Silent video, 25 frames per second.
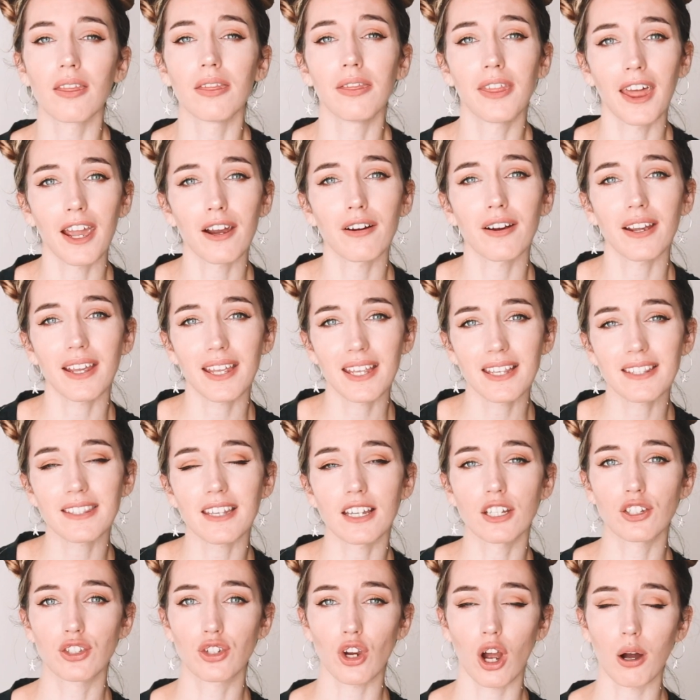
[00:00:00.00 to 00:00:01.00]
there is
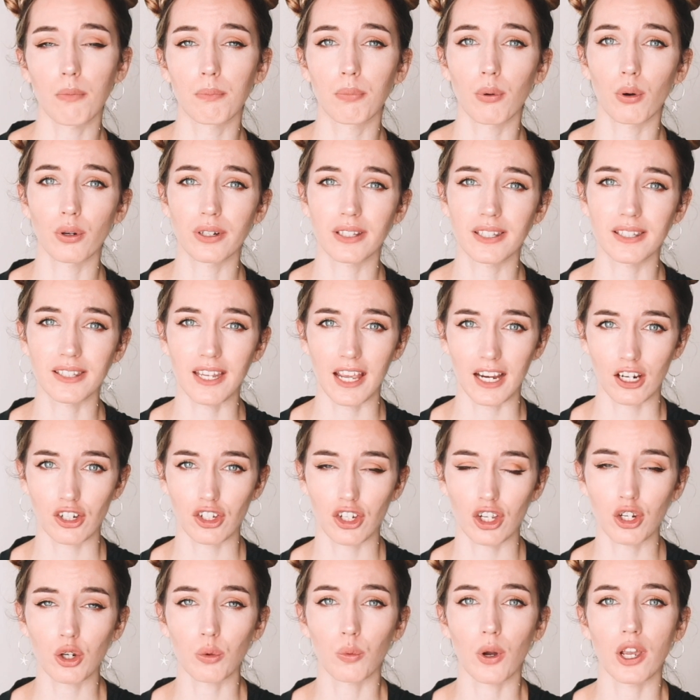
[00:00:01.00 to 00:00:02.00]
a job board
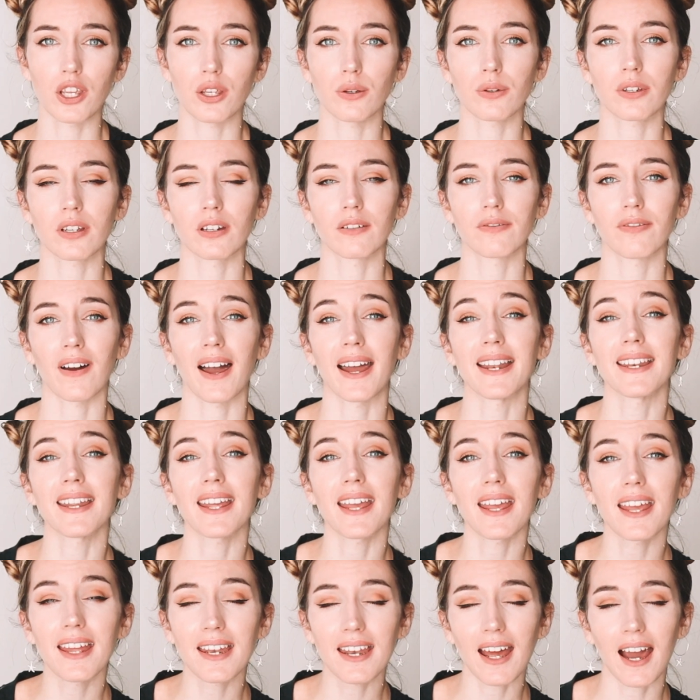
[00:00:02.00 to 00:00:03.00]
section where you can find
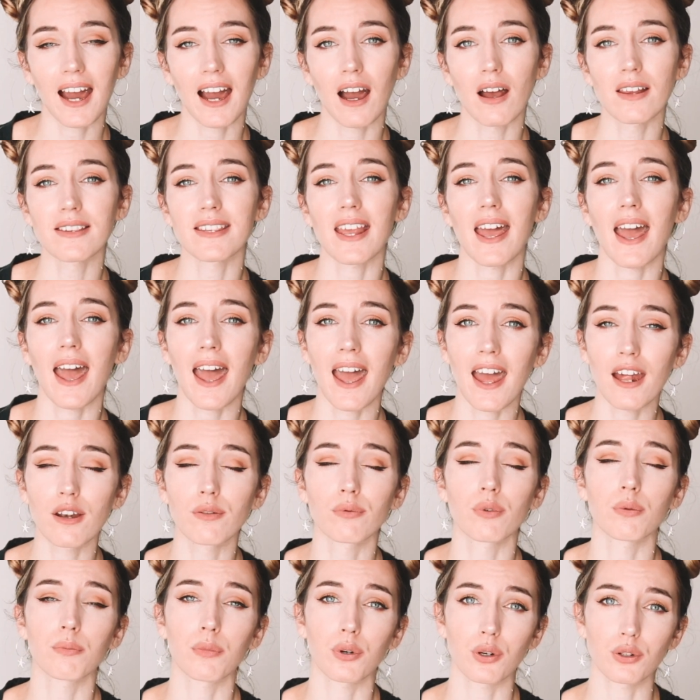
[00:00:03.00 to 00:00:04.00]
in-house and
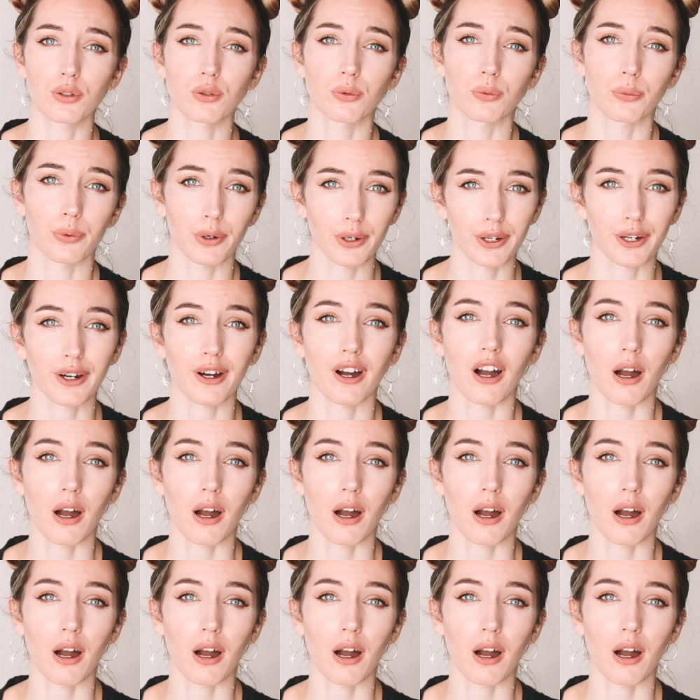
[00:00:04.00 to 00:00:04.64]
remote work